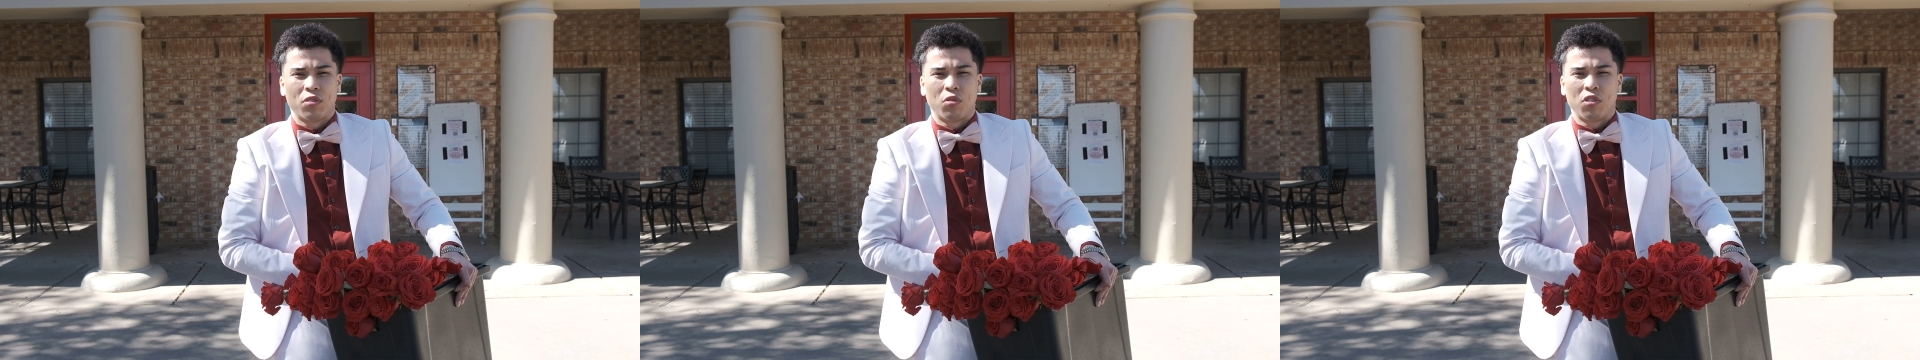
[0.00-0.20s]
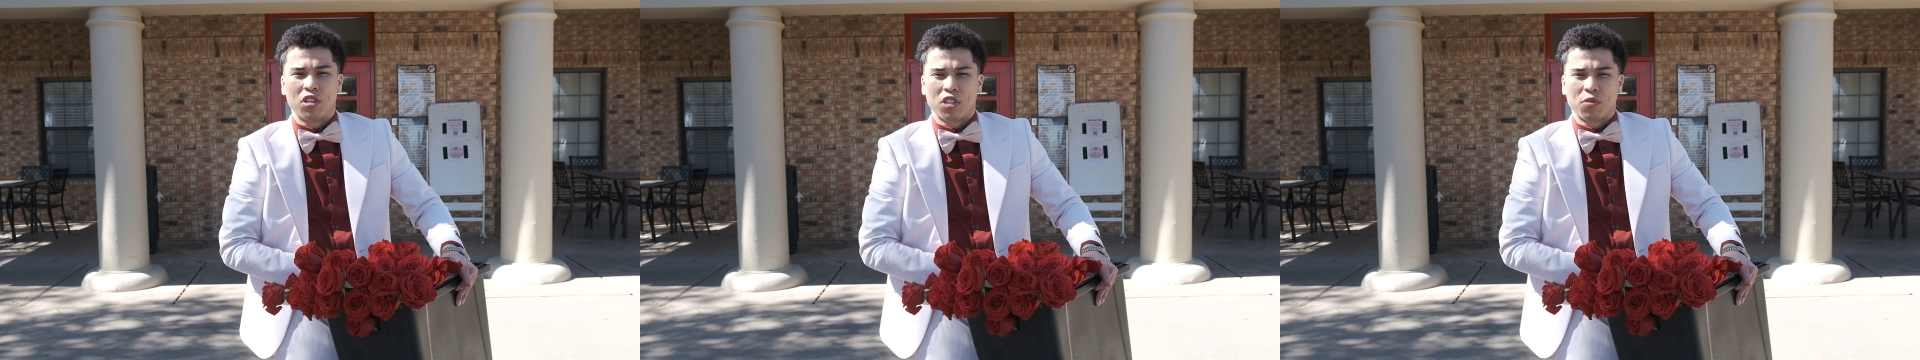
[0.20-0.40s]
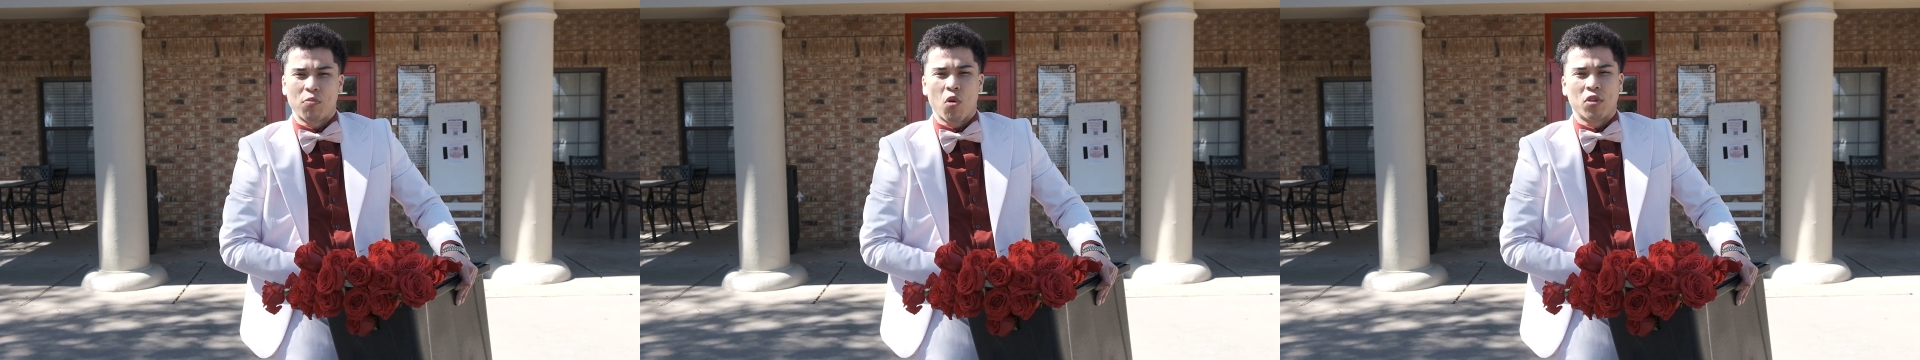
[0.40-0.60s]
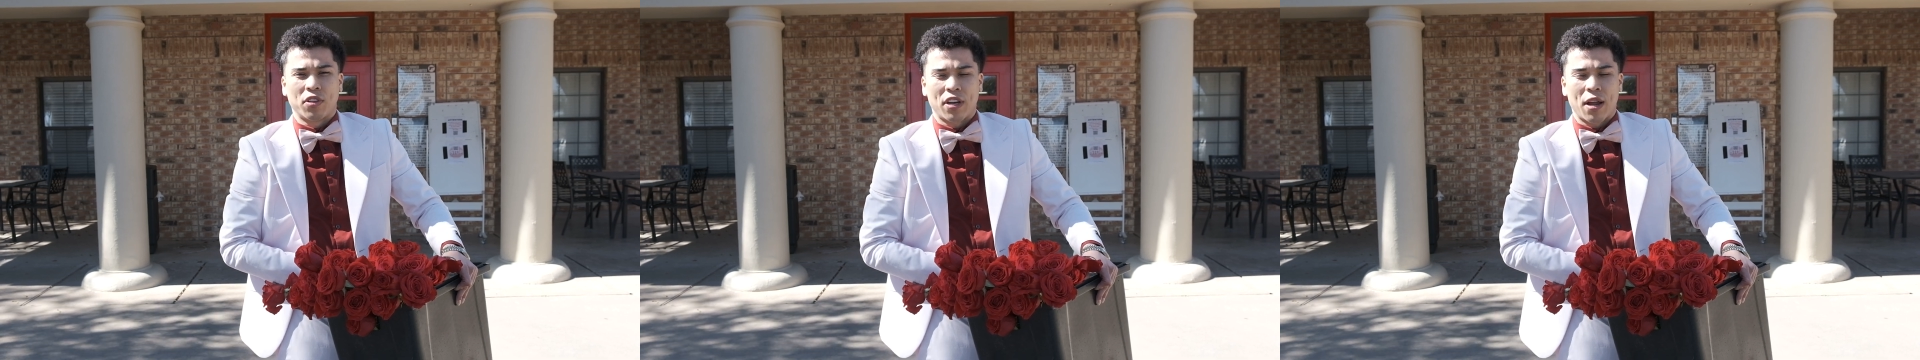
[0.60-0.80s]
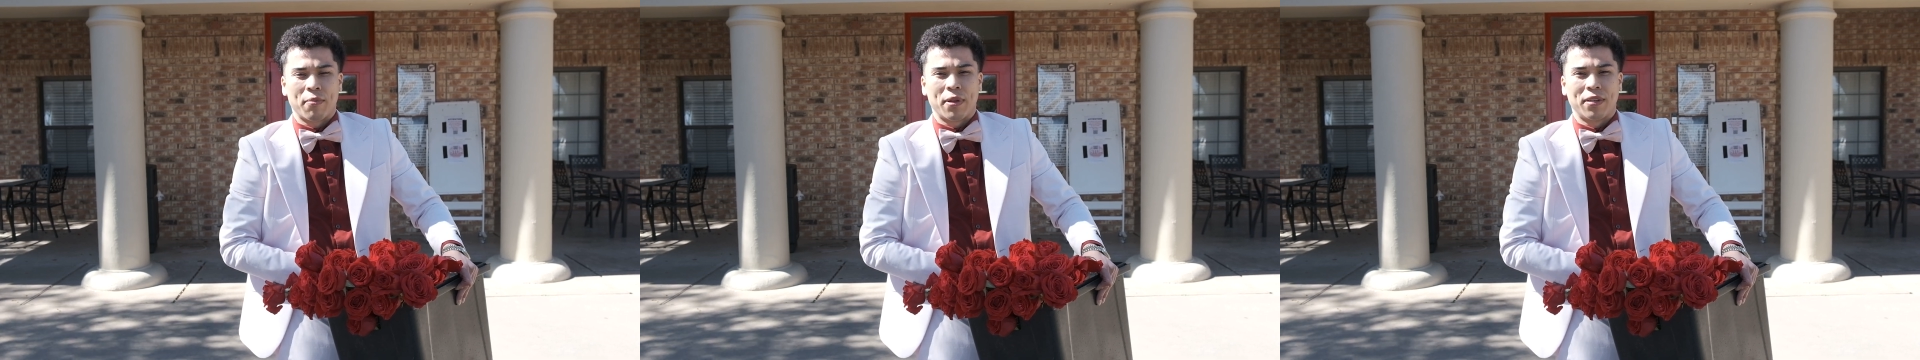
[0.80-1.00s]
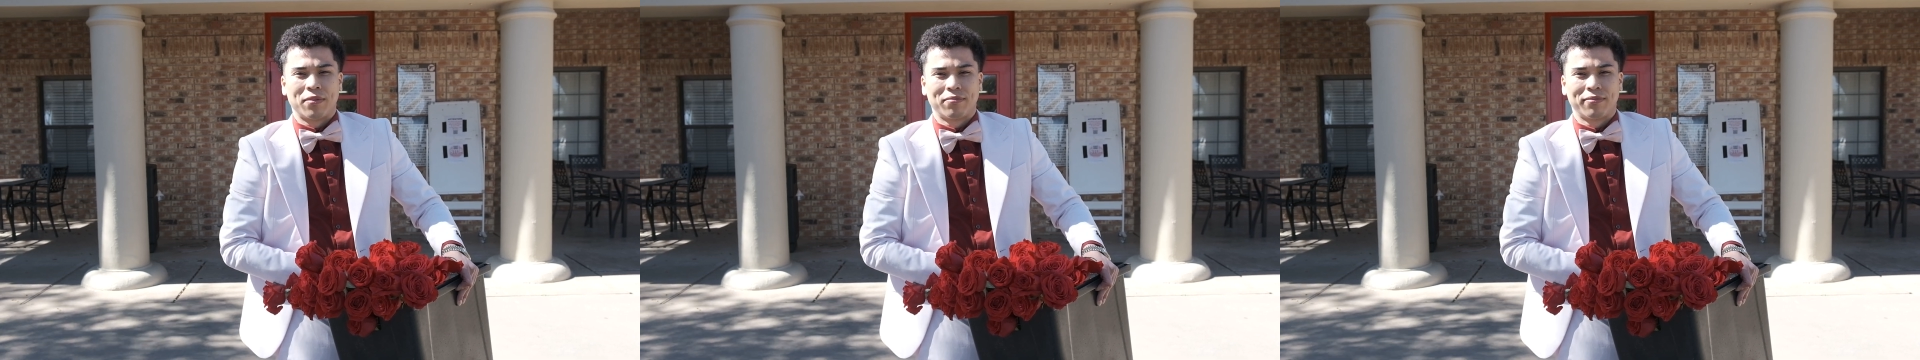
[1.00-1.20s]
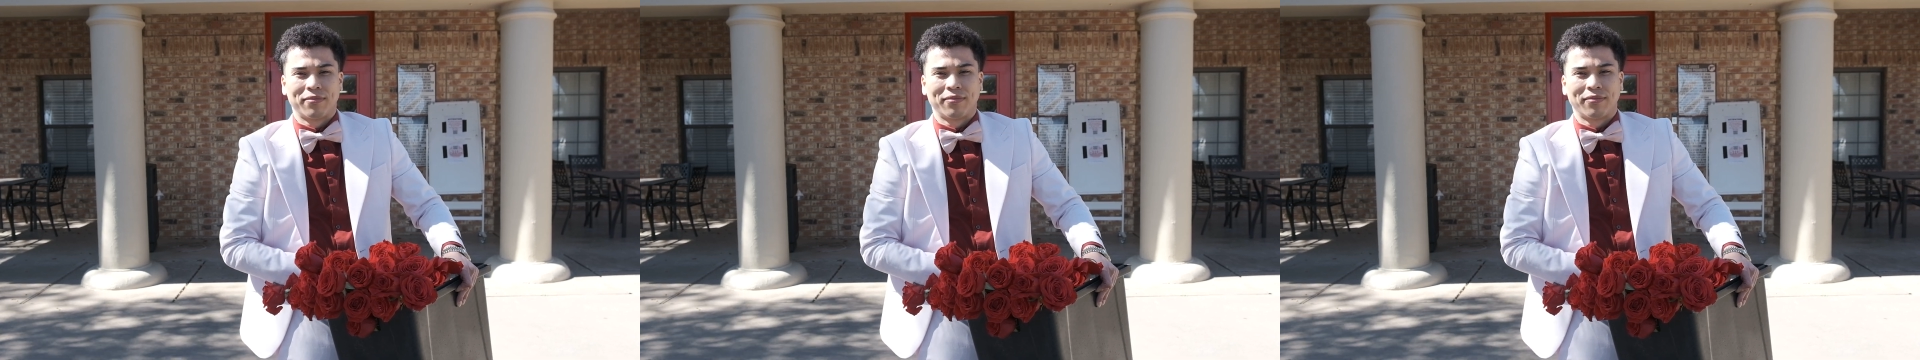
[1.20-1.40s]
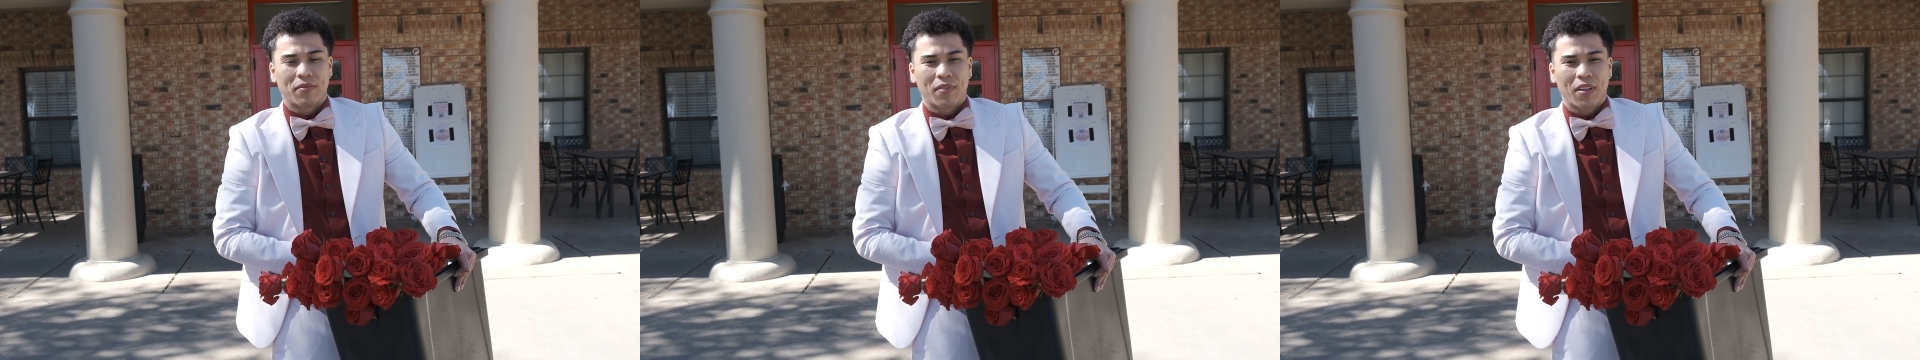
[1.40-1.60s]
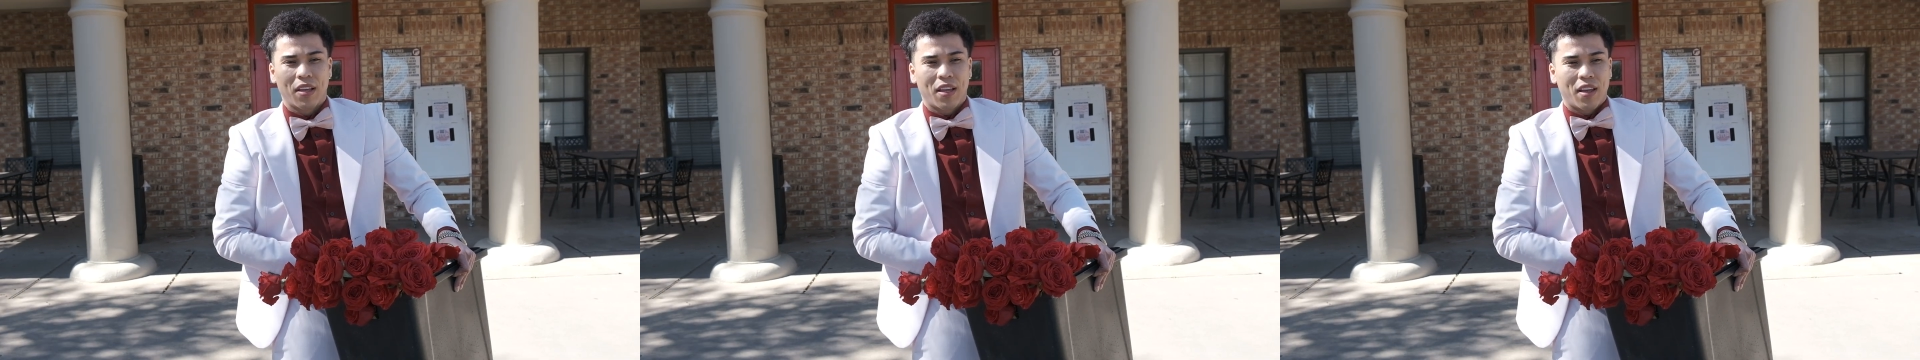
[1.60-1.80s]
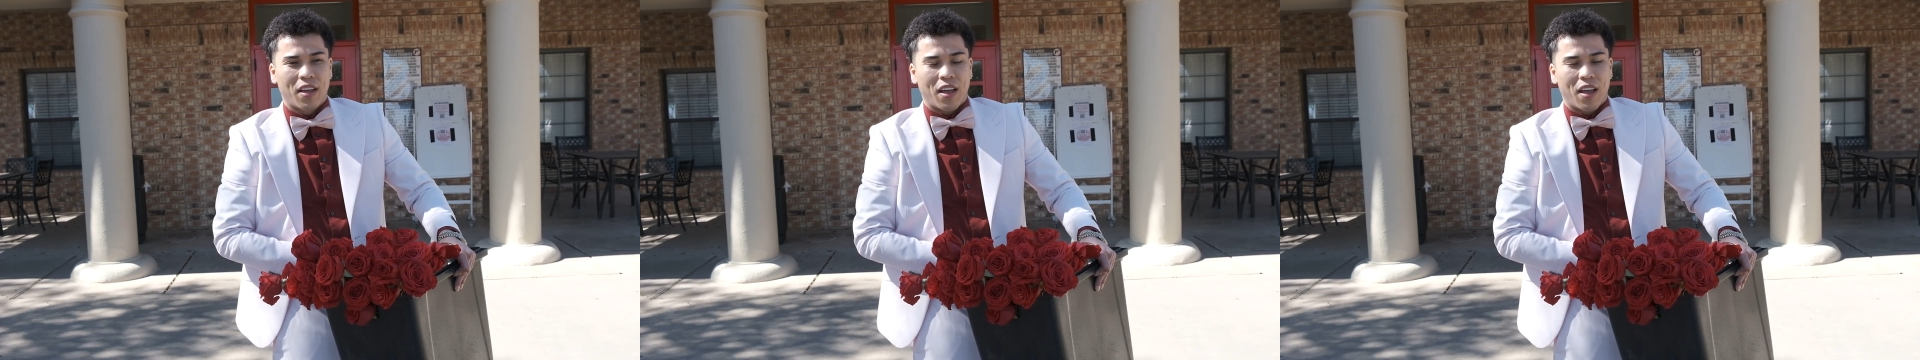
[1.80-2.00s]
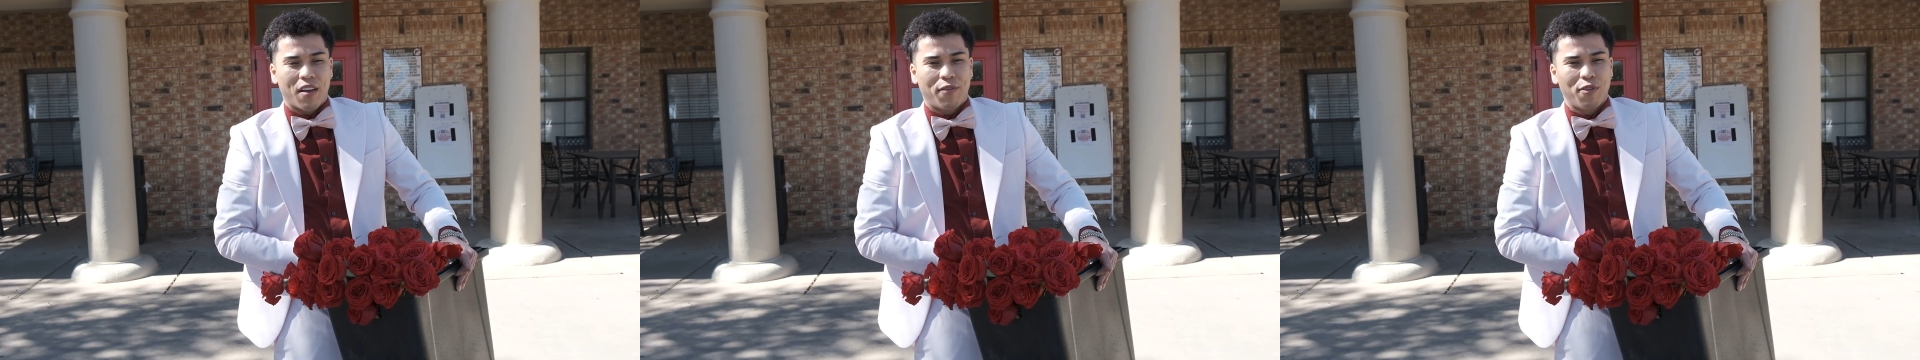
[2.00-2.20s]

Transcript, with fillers: through this sport that I'm in.